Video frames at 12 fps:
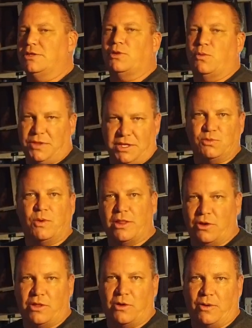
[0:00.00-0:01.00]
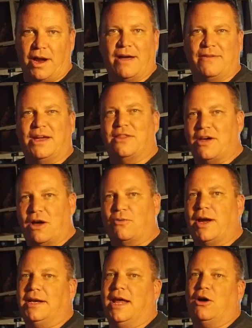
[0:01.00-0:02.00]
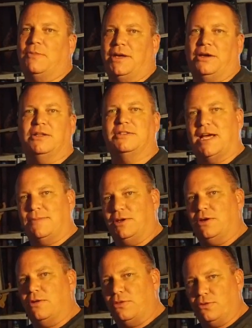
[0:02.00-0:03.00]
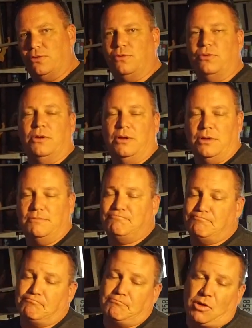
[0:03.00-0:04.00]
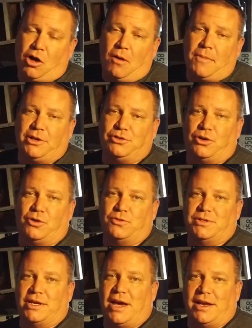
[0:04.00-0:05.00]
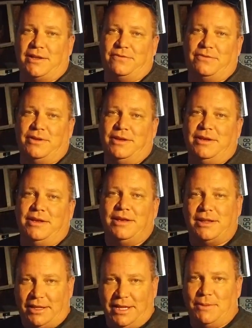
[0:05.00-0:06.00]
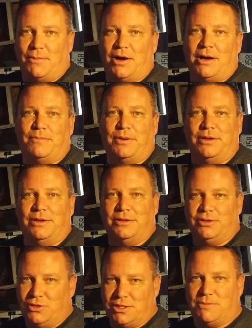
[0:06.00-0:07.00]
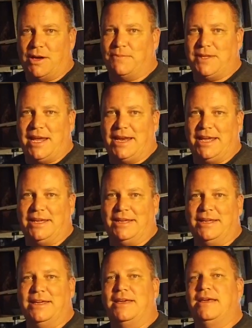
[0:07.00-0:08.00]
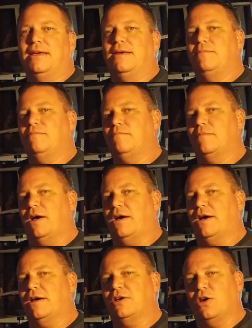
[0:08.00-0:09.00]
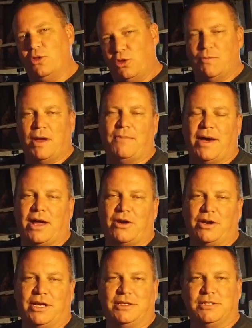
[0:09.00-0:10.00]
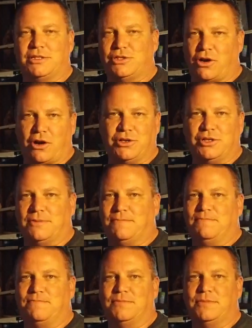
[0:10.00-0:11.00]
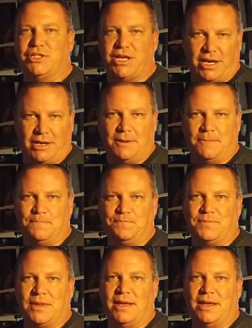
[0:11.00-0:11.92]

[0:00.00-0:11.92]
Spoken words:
So with this weather that we're having, I thought right now would be a good time to go through all my drones and kind of clean them up, do some updating, go through my batteries, charge them, check them,